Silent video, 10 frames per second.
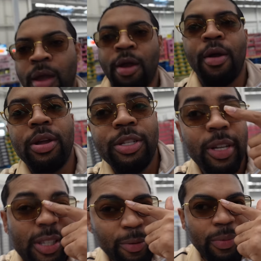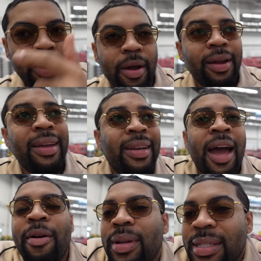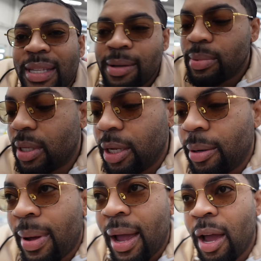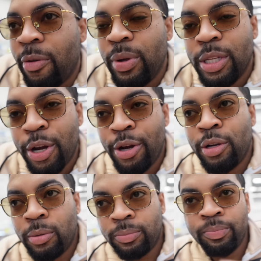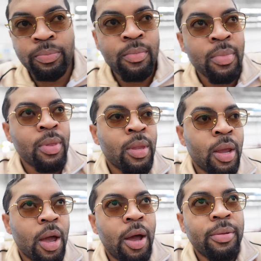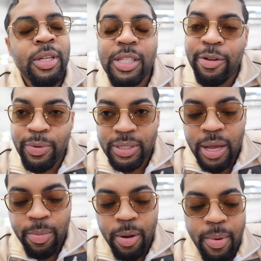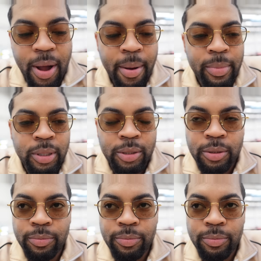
All right, y'all, so we are in now in Sam's Club. I gotta return these earrings I bought my mama.